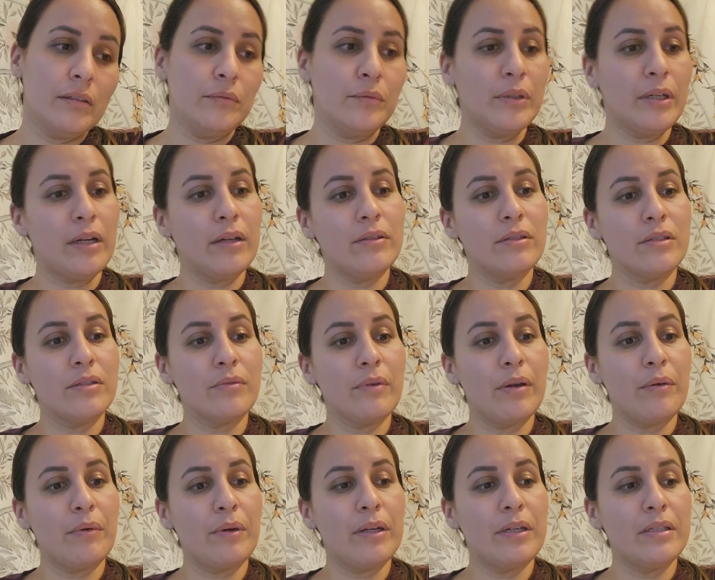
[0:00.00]
what else do I
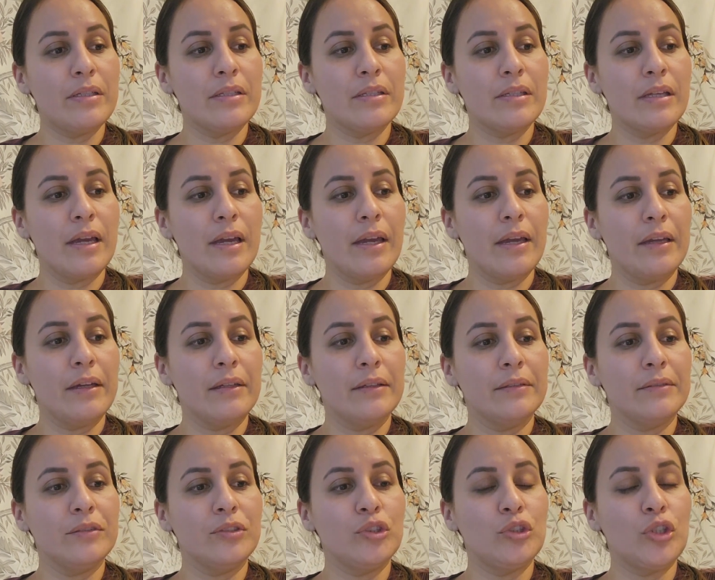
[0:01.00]
want to say?
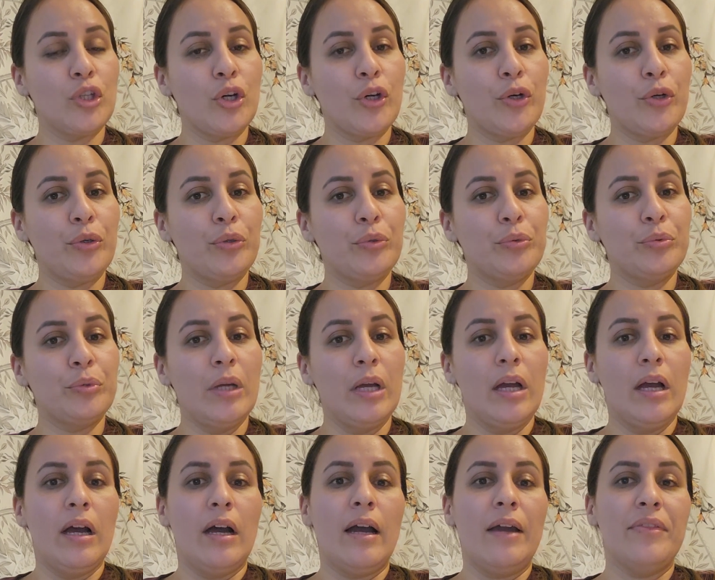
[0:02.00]
So
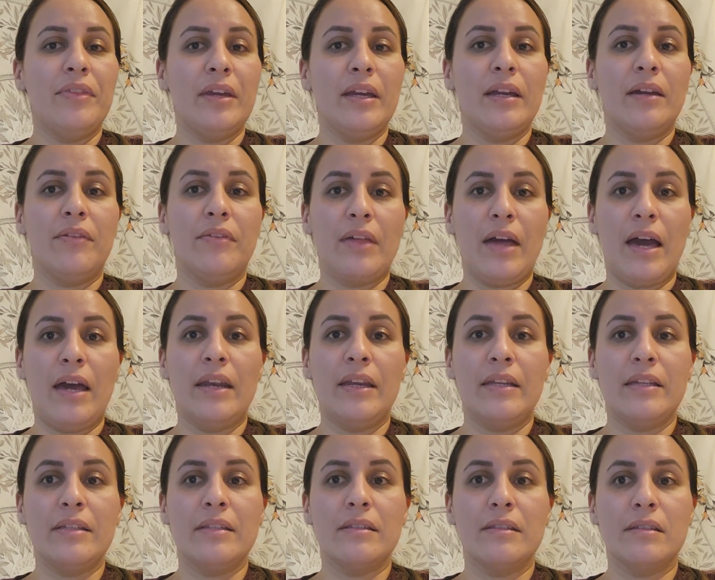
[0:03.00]
I think that
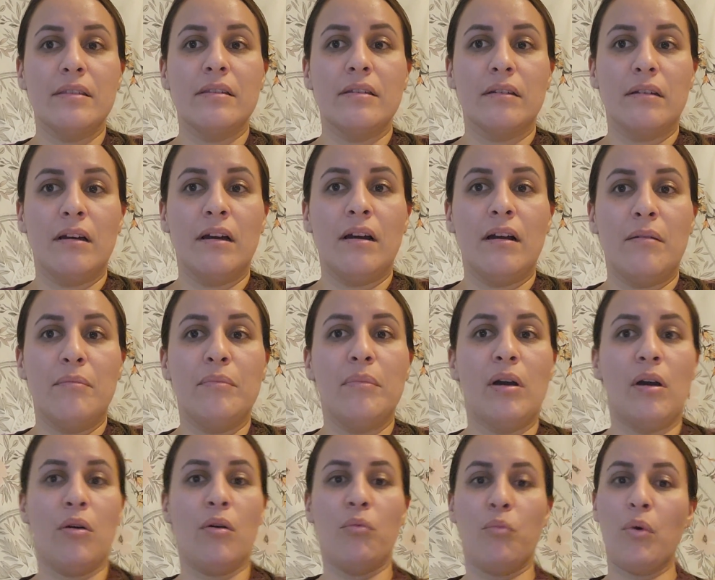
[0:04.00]
is
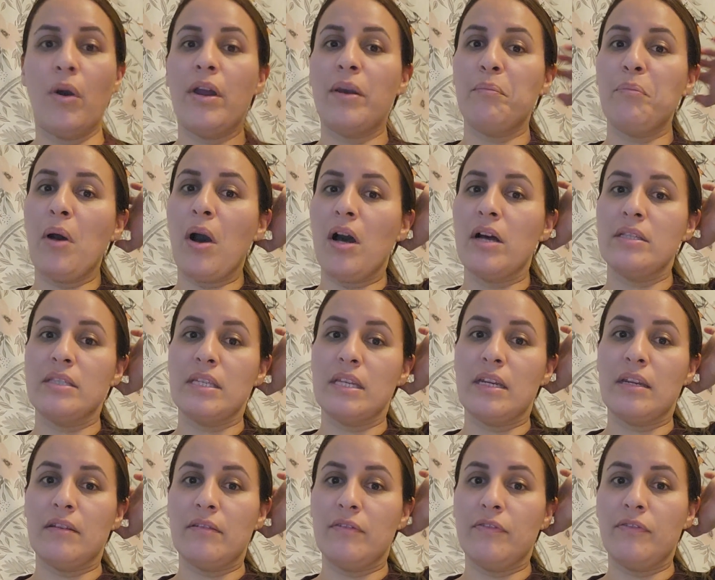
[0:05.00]
one
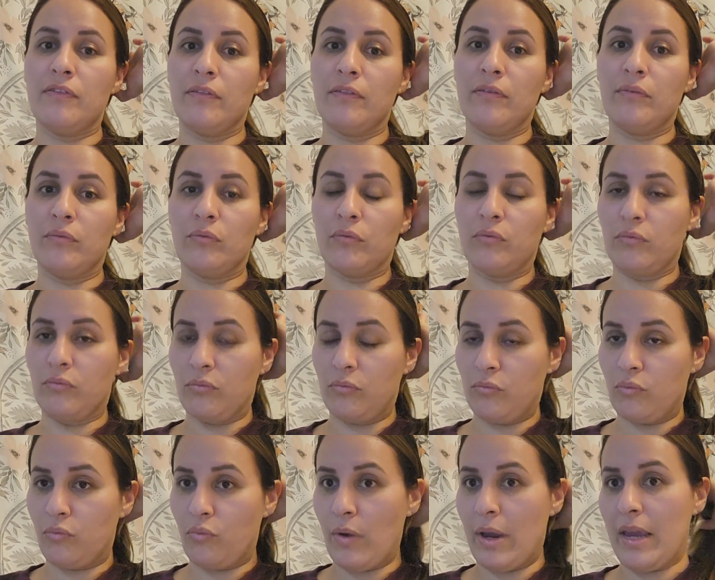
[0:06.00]
positive
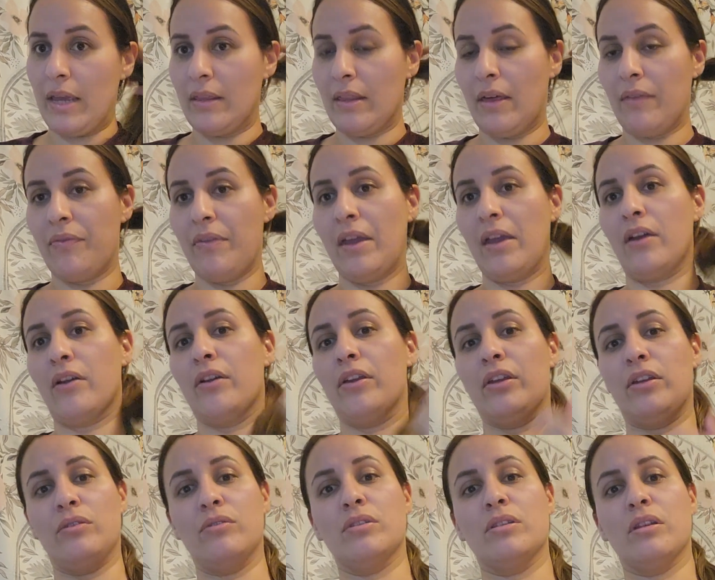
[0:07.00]
way that they are
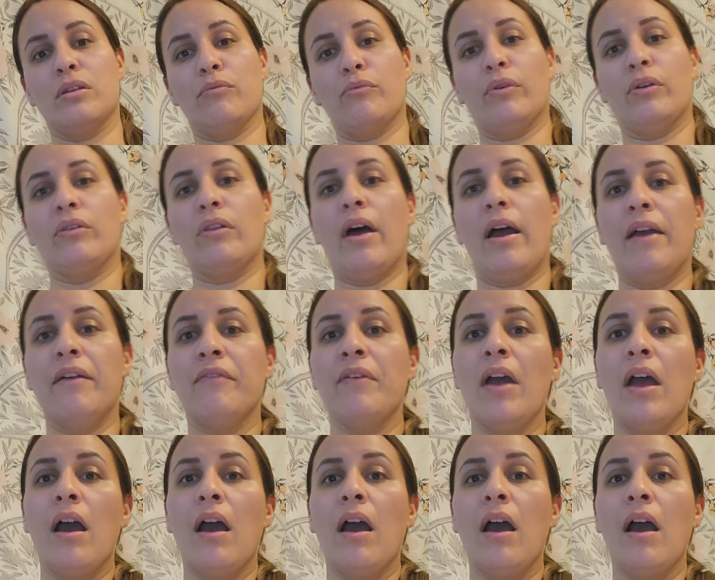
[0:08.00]
used in real life.